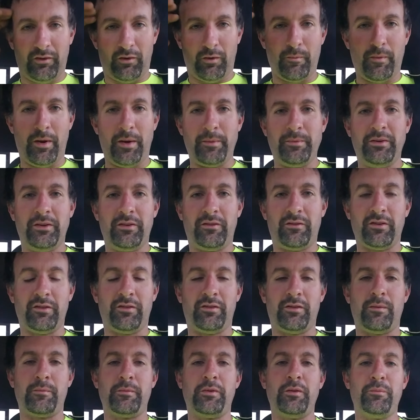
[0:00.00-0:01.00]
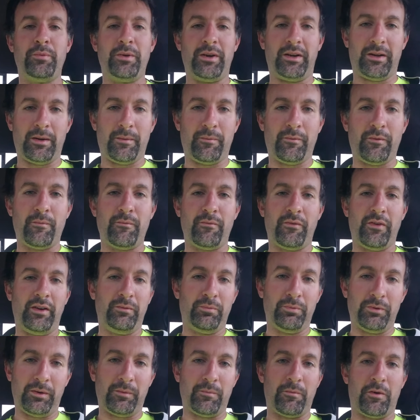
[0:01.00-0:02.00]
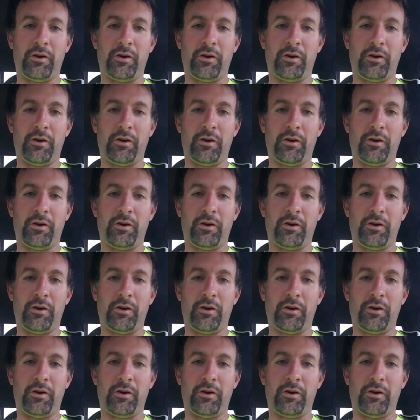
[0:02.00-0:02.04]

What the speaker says: or maybe it's just something you picked up from Facebook